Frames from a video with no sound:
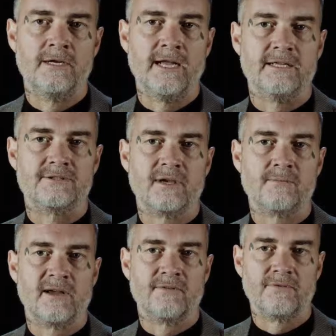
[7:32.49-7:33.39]
and some
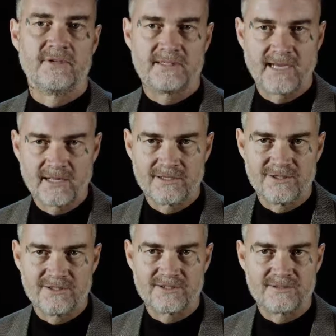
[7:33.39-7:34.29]
level of
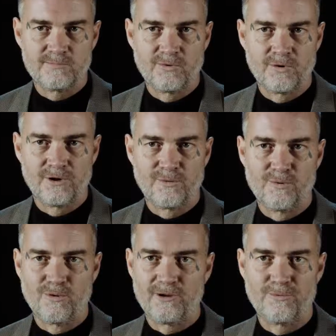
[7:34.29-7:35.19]
intelligence, boy, oh
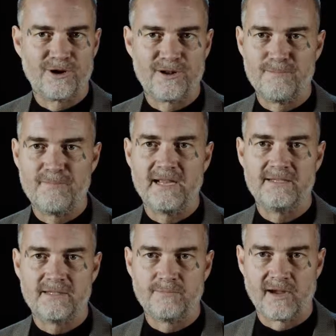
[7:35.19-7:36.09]
boy, what an
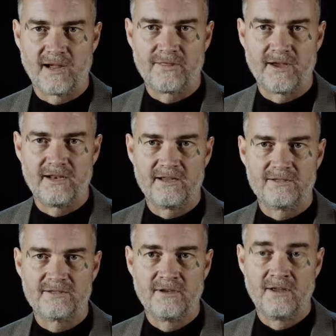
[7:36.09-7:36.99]
amazing path that
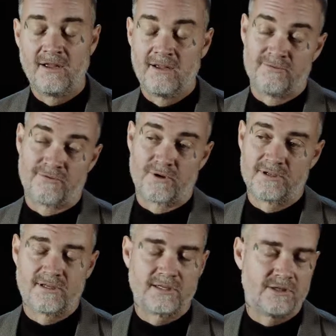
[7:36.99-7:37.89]
is.
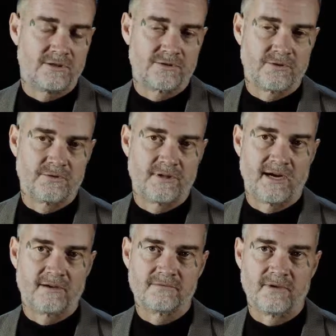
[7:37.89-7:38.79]
46 years old
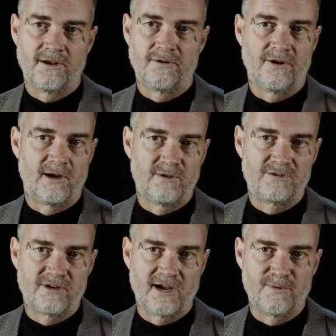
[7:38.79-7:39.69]
now. I don't know how much
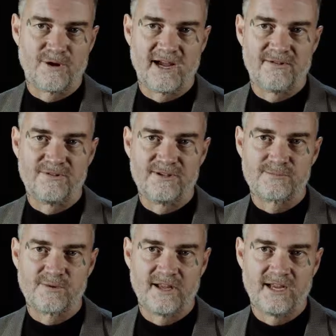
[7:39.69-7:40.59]
time I'll have in this
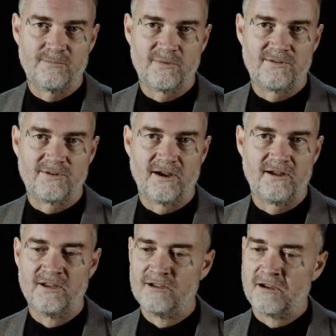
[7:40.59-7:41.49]
plane, but
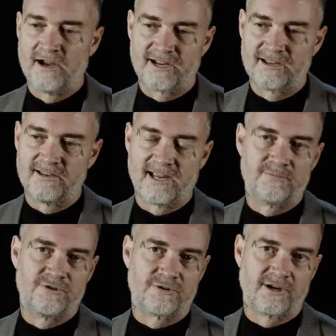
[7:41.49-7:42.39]
I can damn
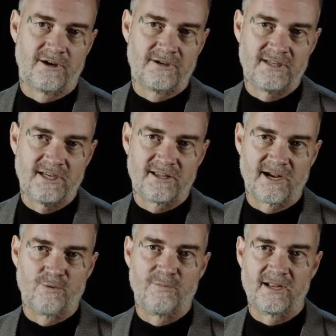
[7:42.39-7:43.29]
sure guarantee that I
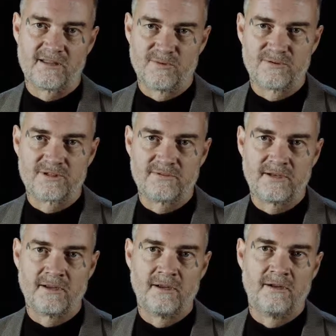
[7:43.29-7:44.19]
will make the most of it.
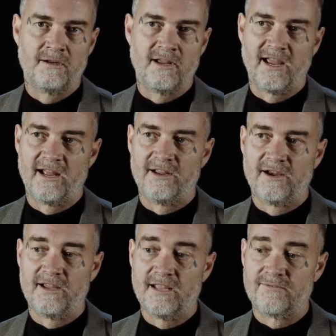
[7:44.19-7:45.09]
And
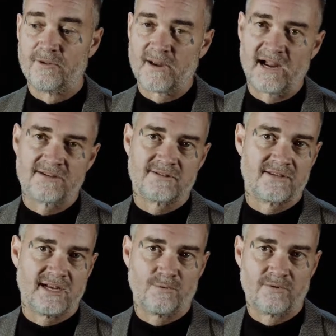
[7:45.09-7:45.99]
if the past is
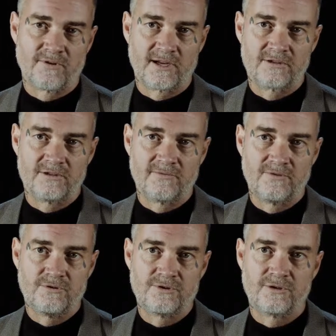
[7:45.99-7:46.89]
any reflection of
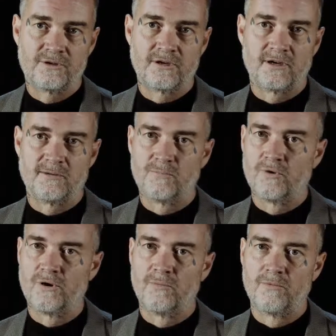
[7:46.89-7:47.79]
future,
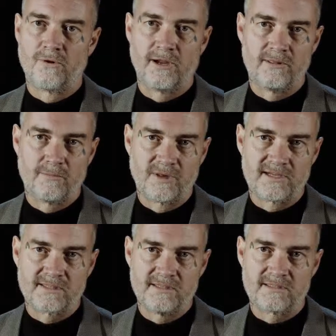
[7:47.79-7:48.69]
boy, oh boy, the
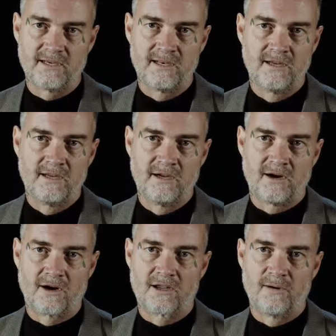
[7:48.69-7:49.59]
blessings that
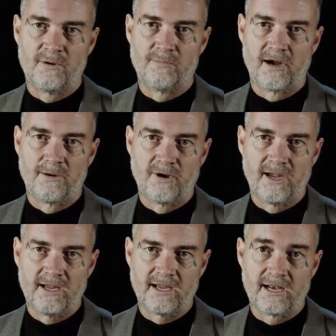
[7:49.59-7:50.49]
are coming my
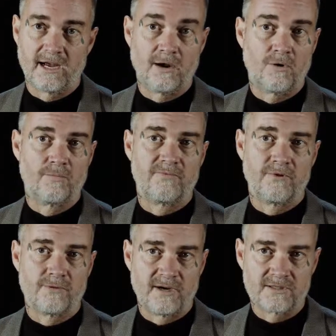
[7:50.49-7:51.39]
way, and I hope for
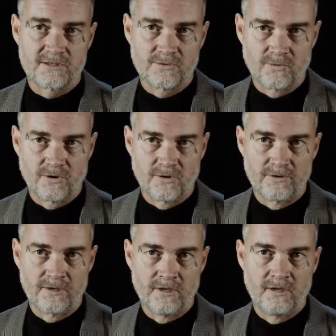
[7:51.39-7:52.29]
the rest of the world,
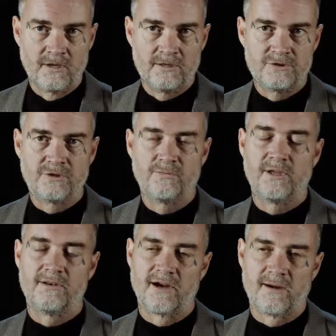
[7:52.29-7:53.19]
should we
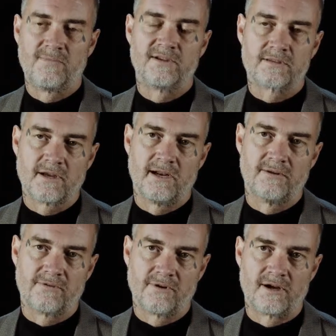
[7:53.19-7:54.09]
adopt this kind of
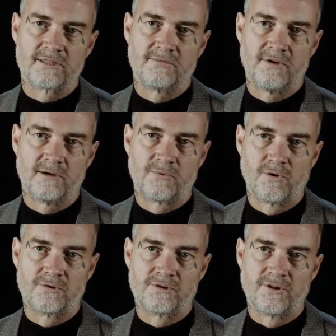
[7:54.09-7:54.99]
philosophy and
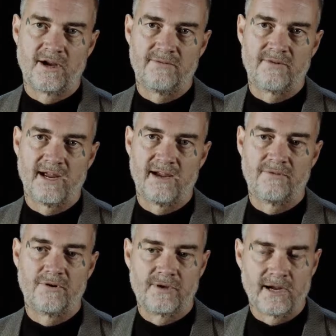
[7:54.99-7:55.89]
approach to life, I have
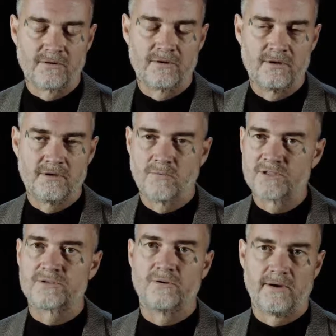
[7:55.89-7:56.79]
no doubt
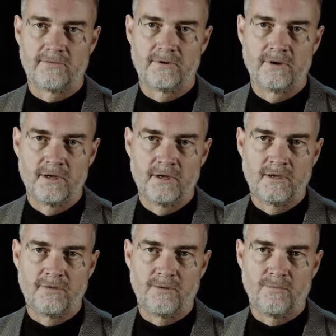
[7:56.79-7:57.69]
whatsoever
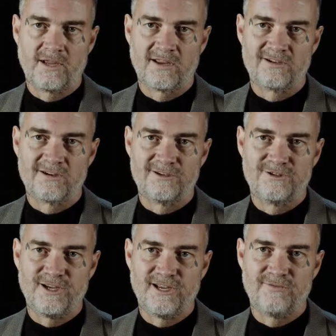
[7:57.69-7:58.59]
that we can
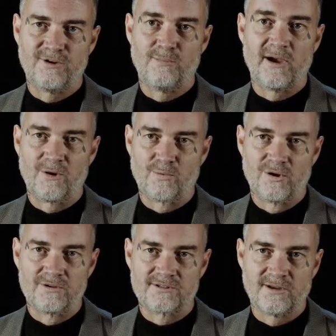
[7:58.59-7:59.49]
achieve a better
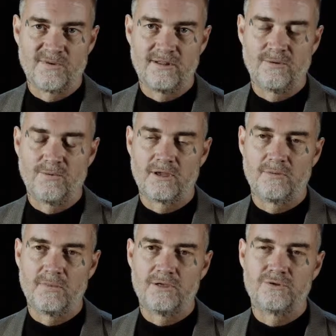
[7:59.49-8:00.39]
world, something that we can be